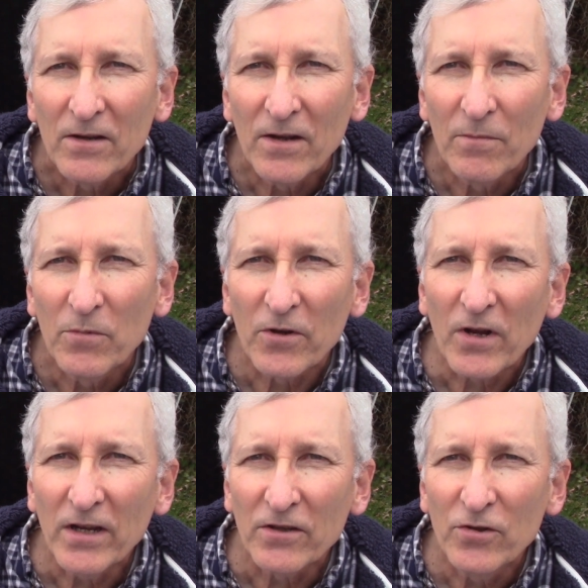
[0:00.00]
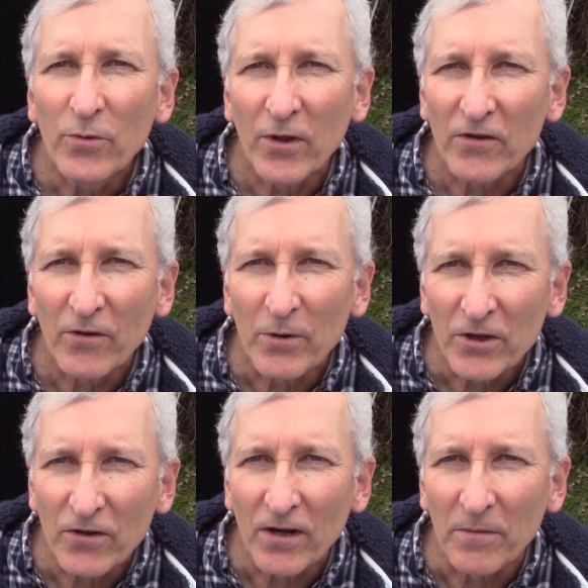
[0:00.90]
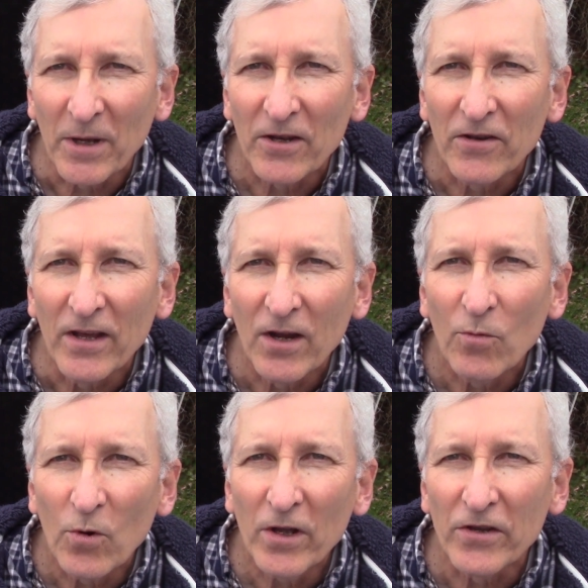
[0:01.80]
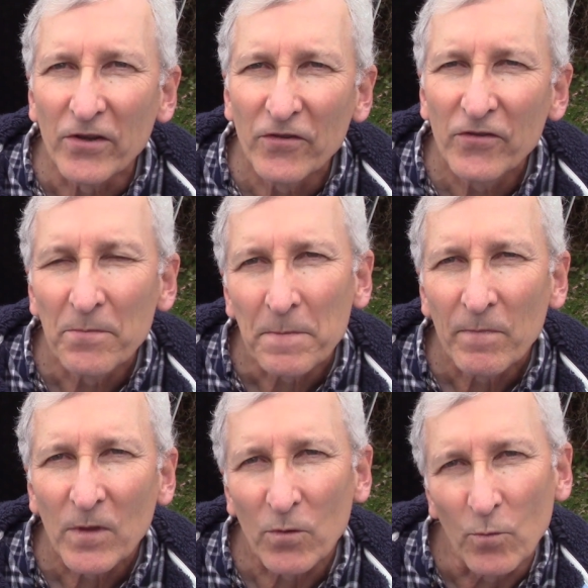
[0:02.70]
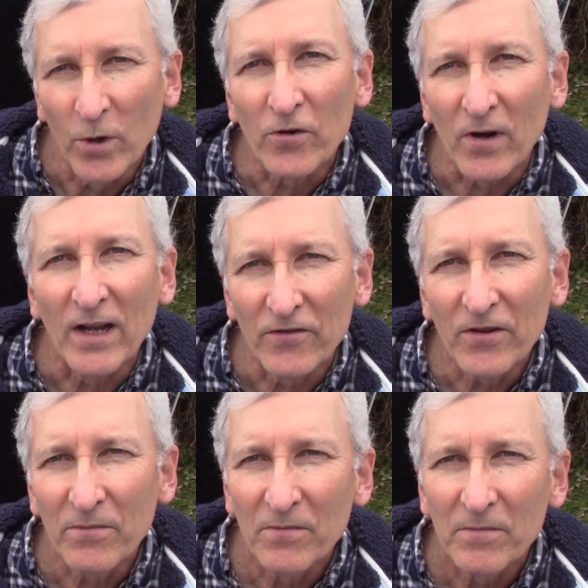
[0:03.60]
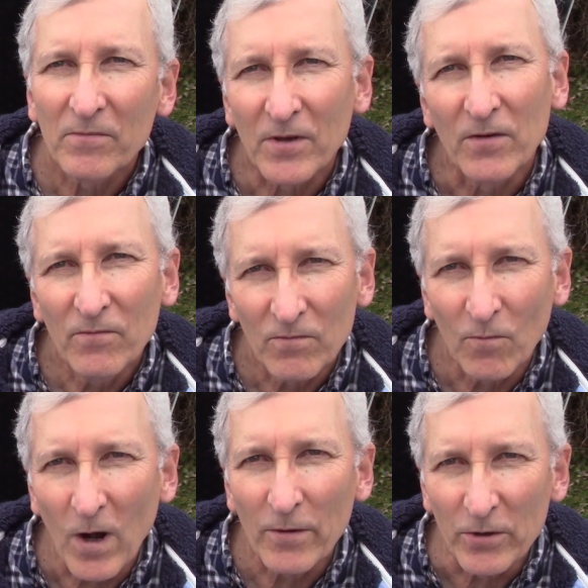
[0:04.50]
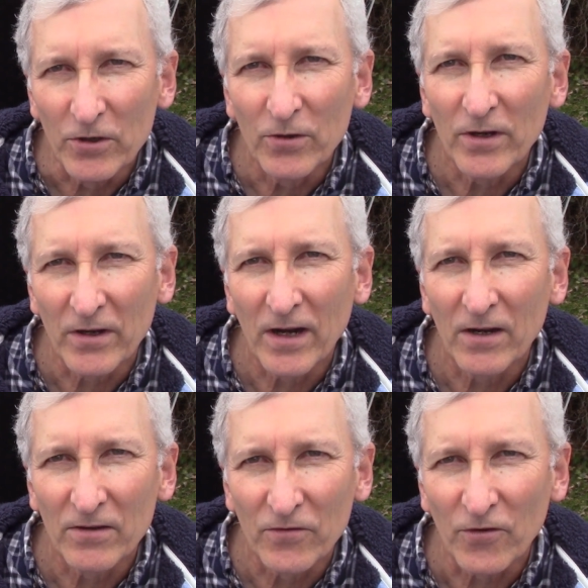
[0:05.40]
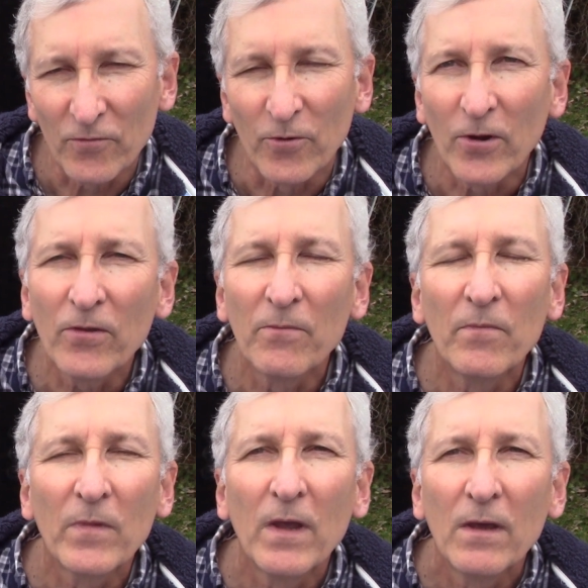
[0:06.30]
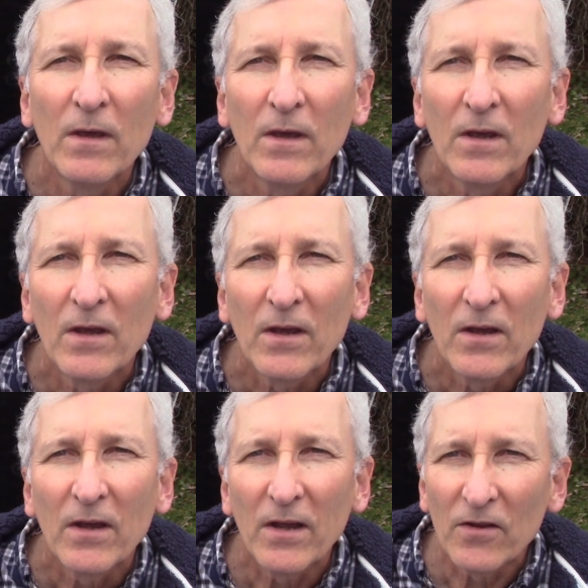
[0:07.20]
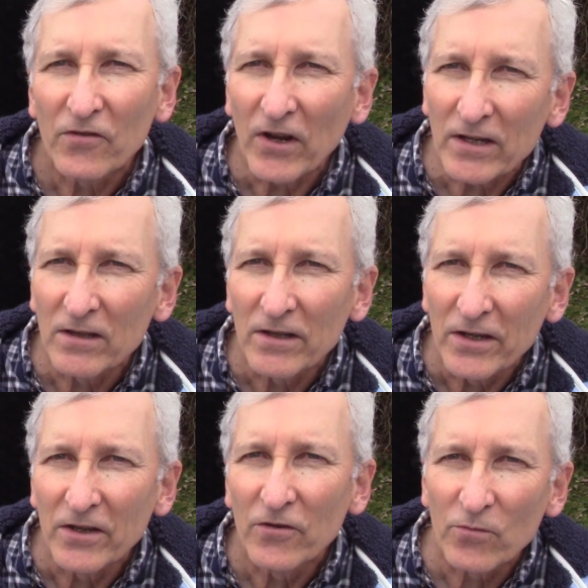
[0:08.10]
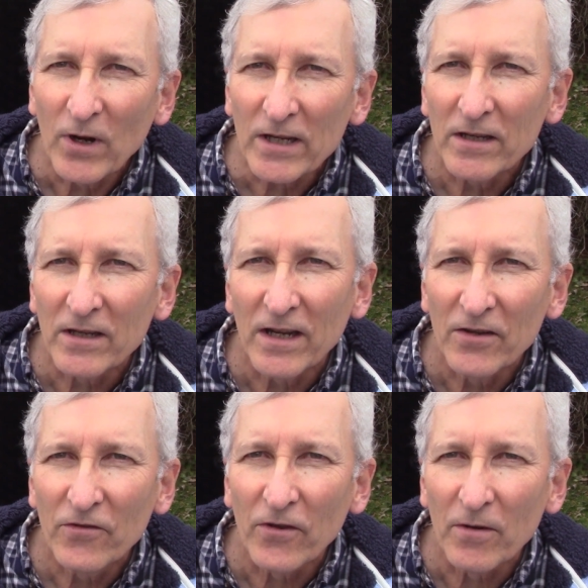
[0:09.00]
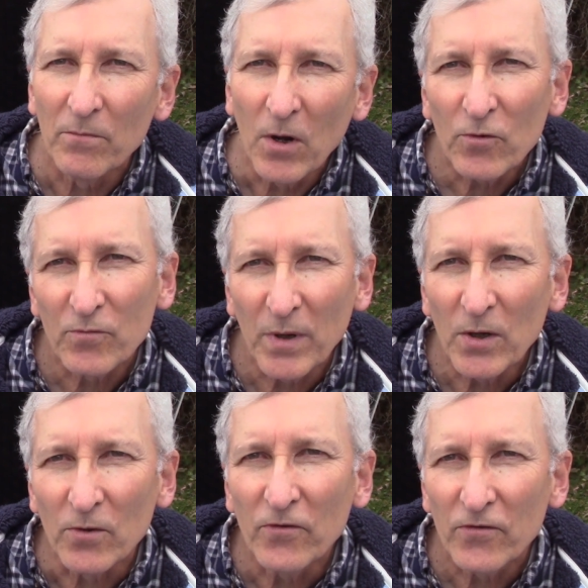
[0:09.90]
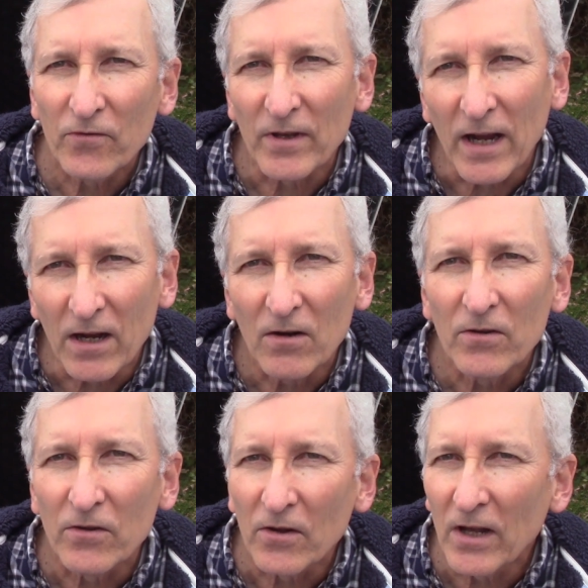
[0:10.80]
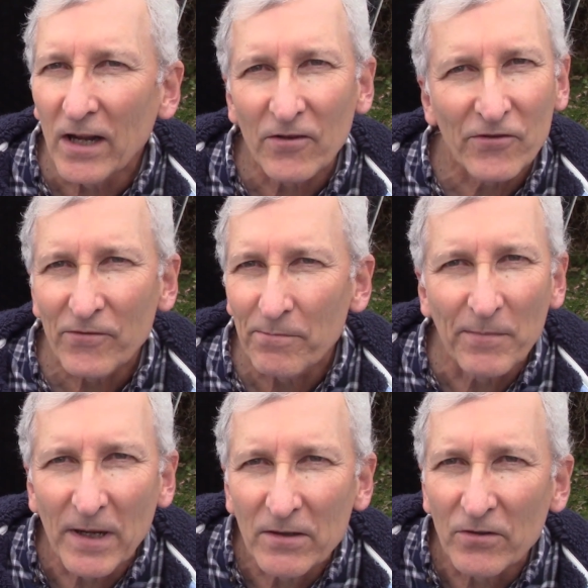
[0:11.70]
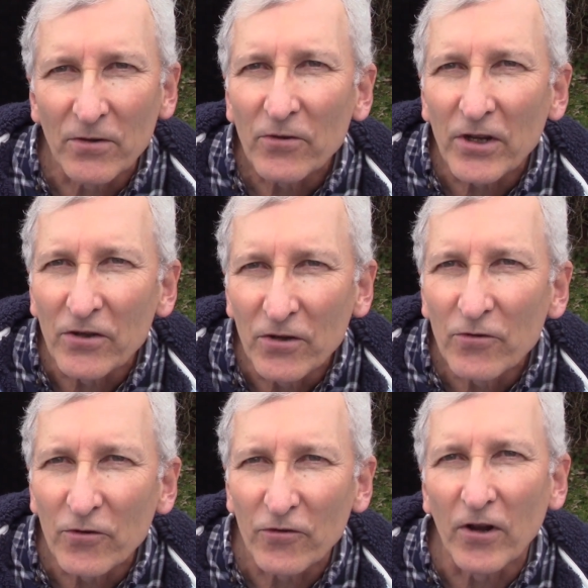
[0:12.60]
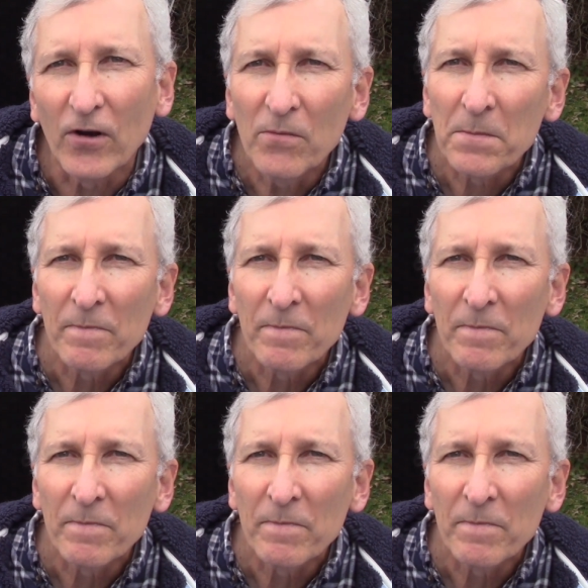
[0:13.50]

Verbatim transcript: um, there are kind of two things I want to talk about today. One is winterizing and why we do it and, how, and so forth. And secondly, is recognize that most boats now, in the last, I don't know, 10 years or so,